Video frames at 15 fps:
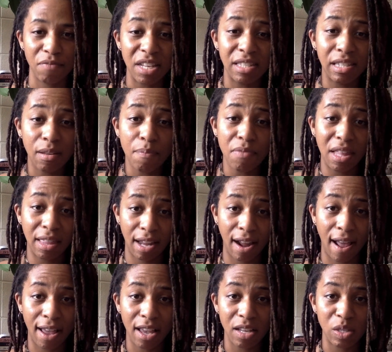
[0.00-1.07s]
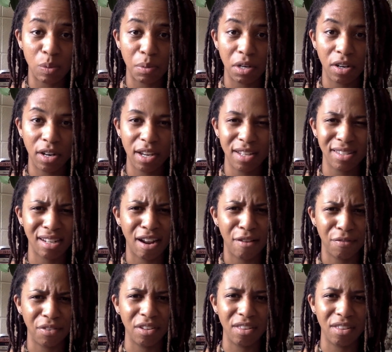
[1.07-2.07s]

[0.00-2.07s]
it's something that I experience and I feel